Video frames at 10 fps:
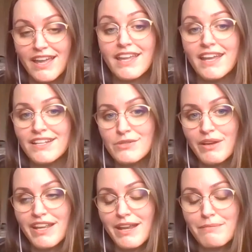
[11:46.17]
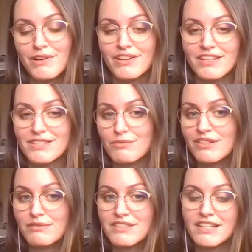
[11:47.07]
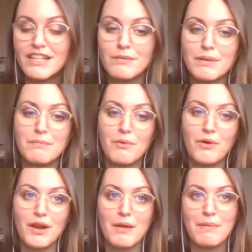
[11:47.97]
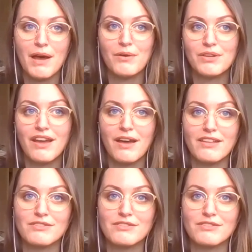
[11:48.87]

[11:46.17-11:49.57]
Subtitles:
again in 28 markets, which was a little bit more about